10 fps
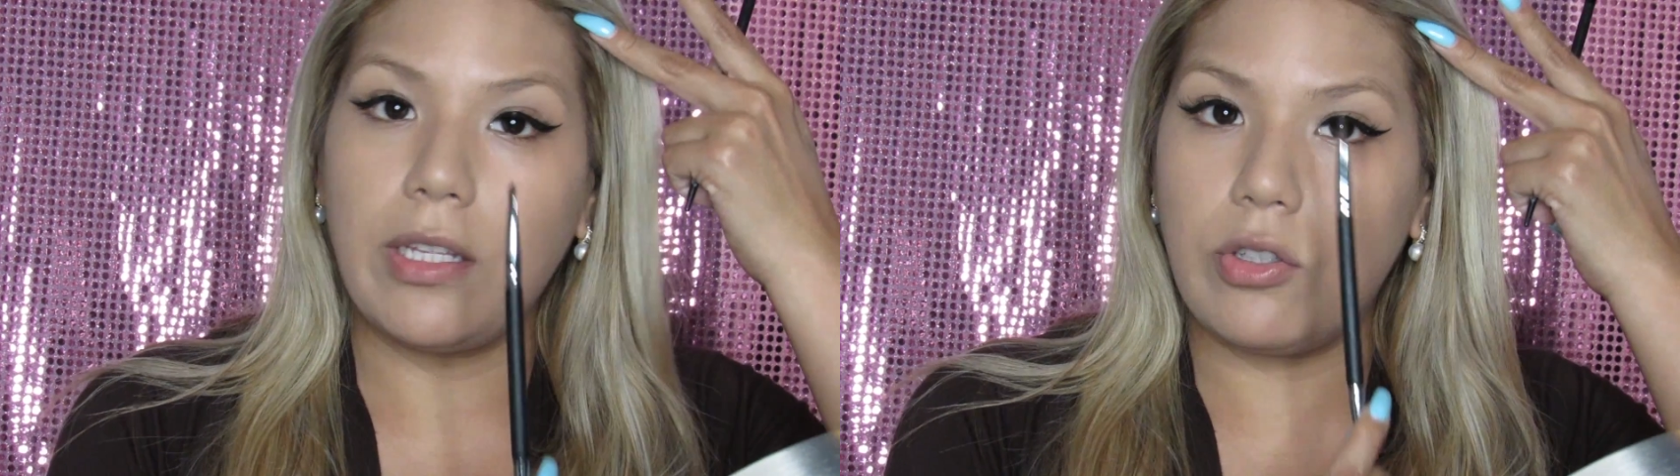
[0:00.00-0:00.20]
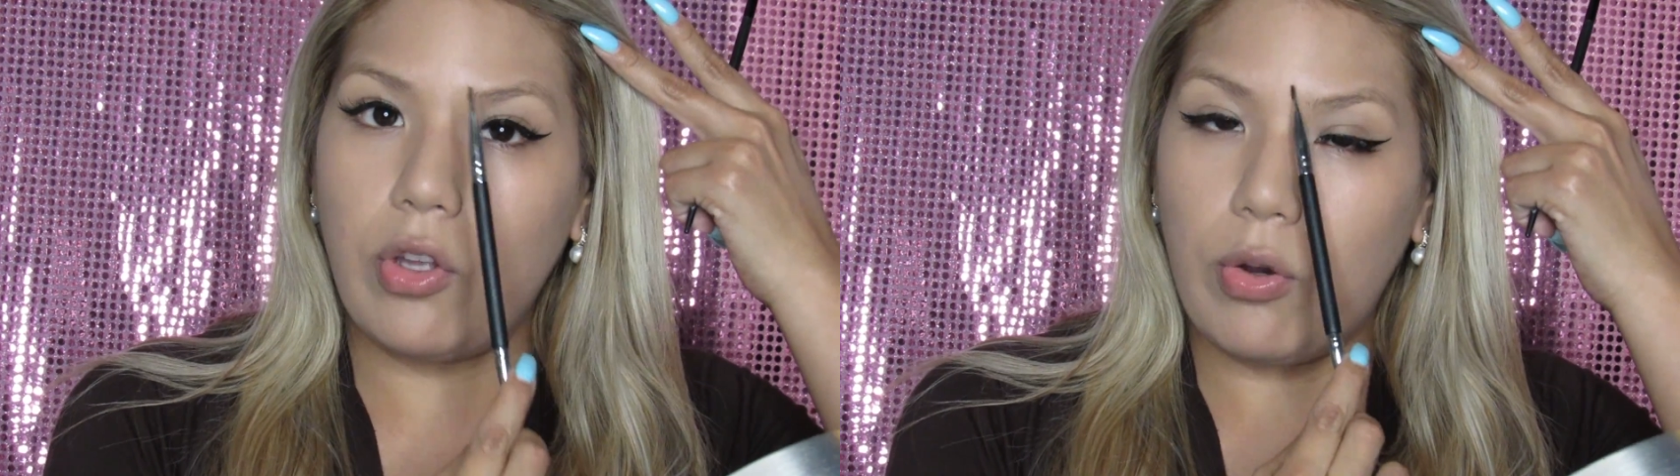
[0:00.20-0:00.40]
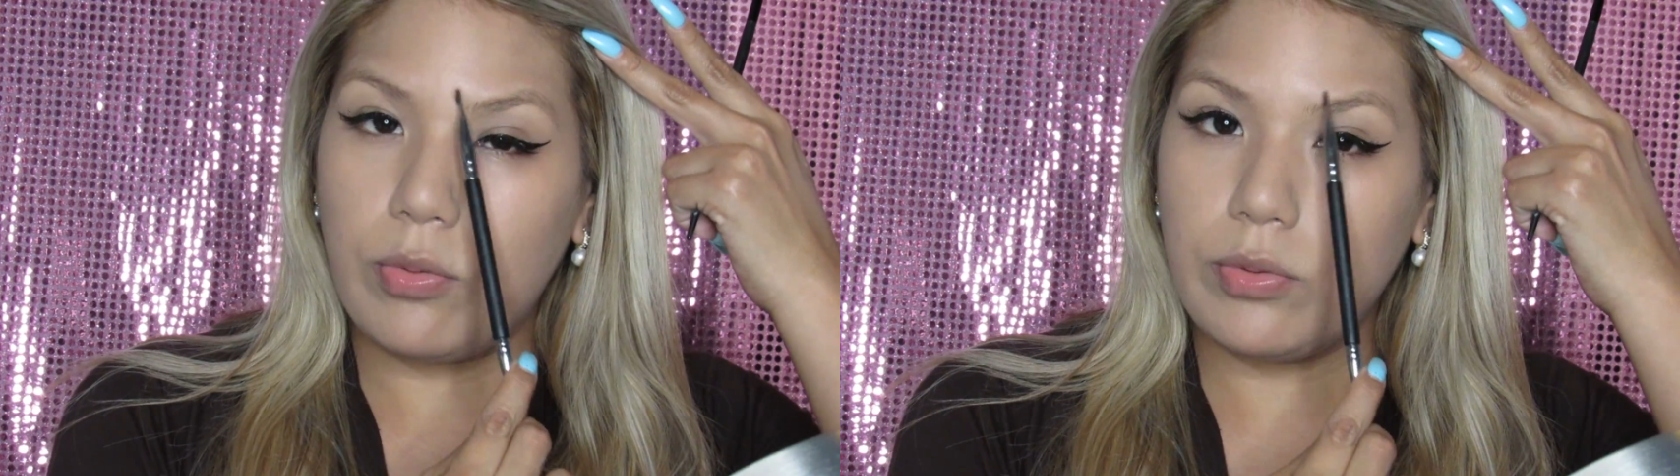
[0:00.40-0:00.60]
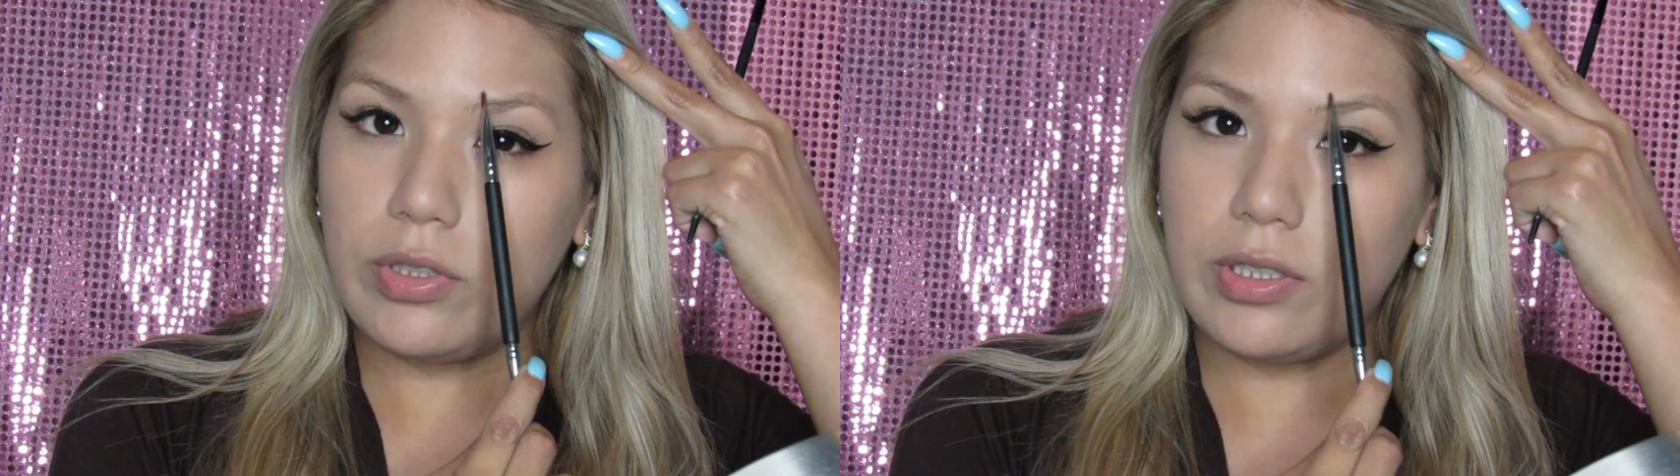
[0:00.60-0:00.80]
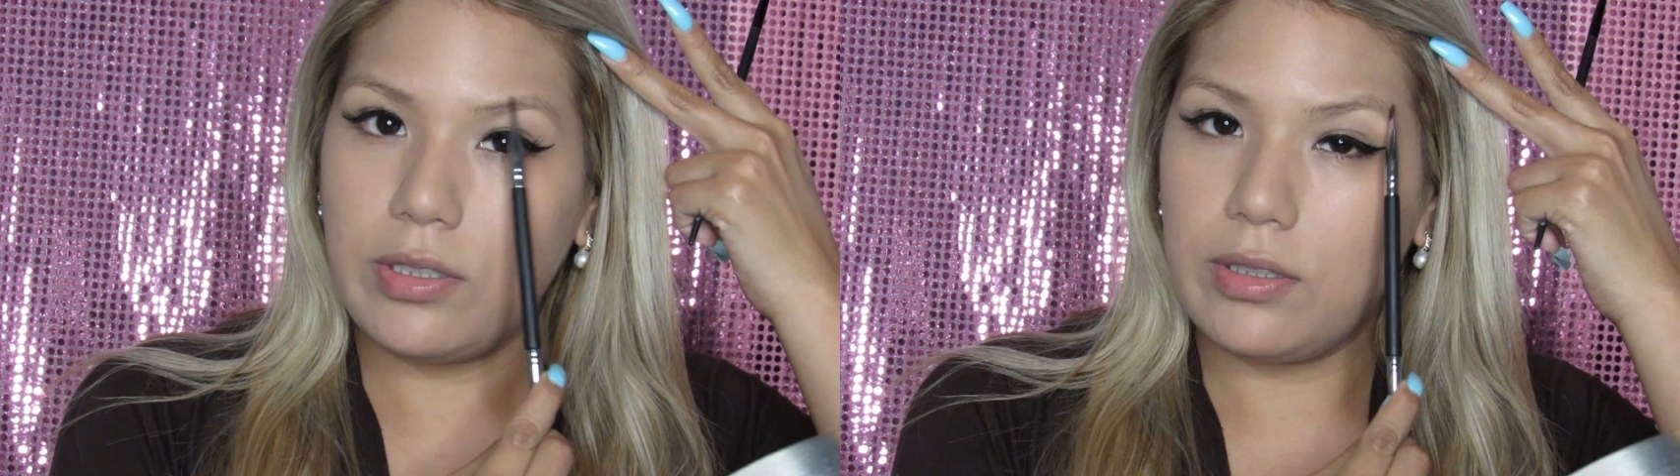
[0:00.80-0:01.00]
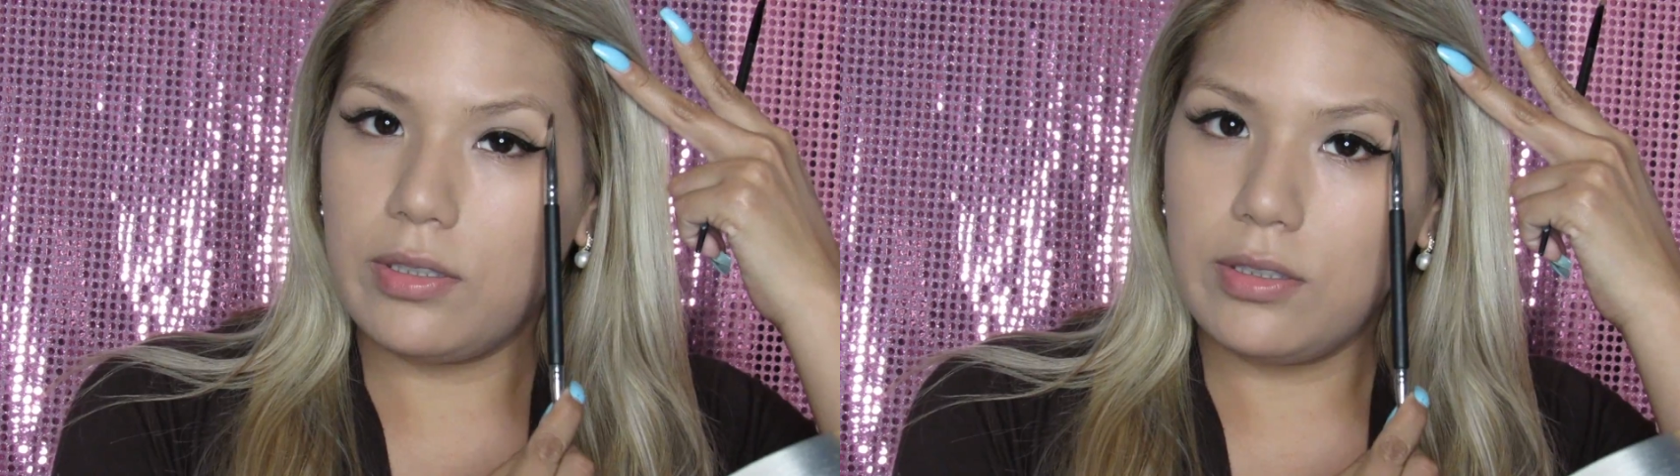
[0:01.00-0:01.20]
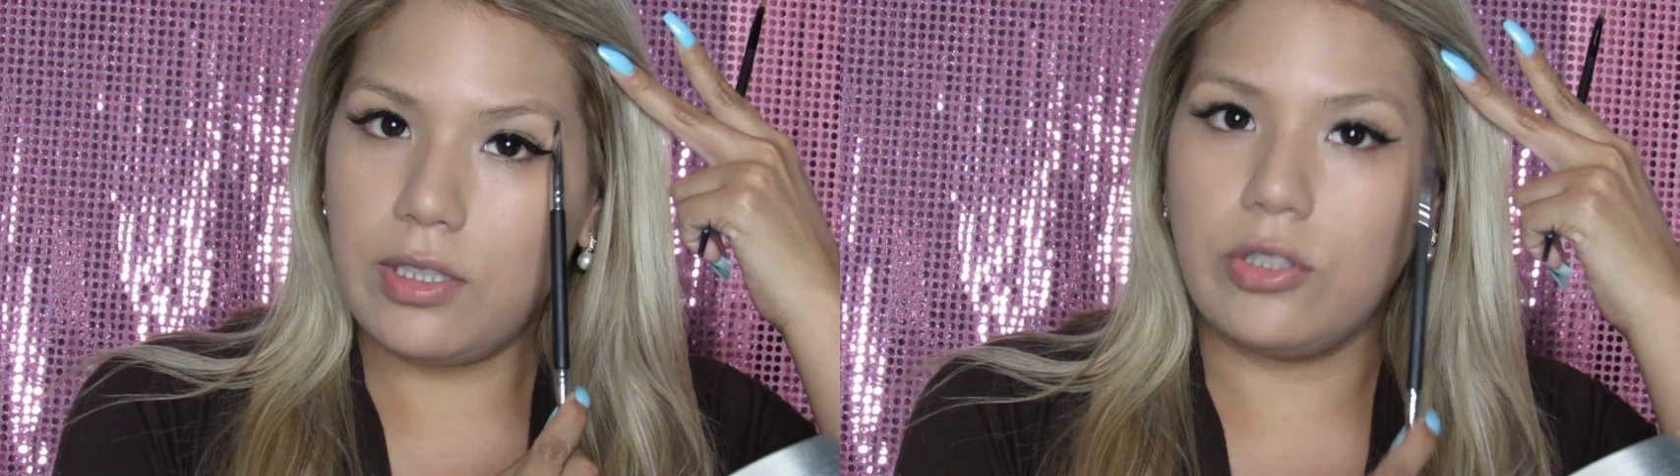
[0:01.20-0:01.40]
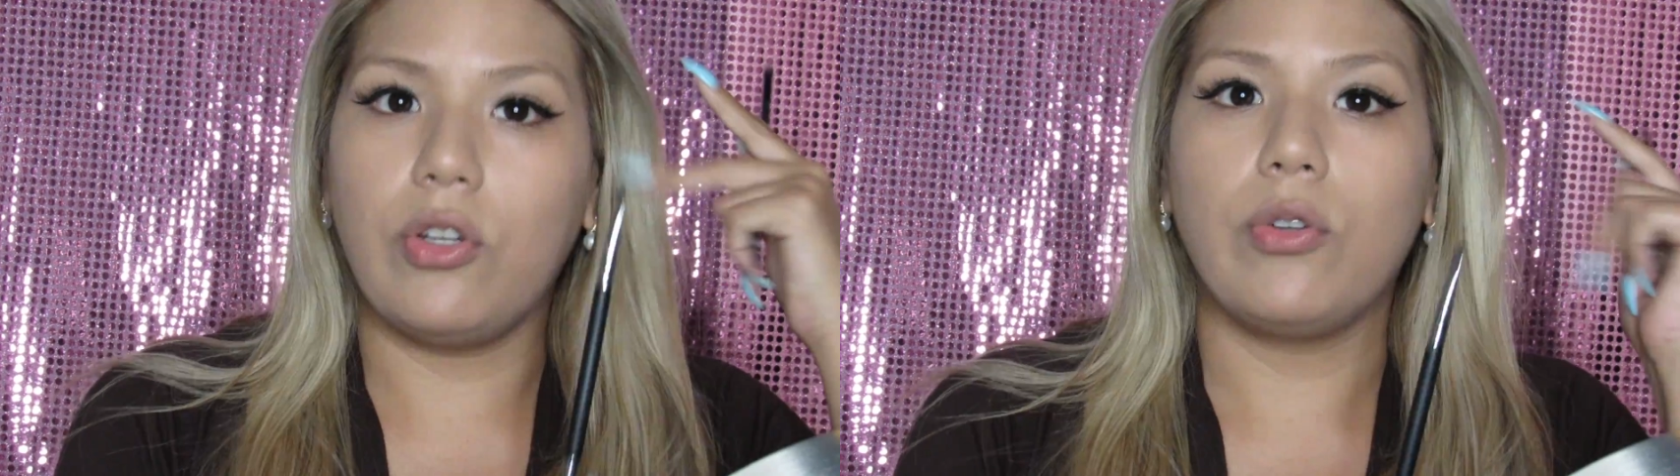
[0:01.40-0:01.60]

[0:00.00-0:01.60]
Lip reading: right side of my face,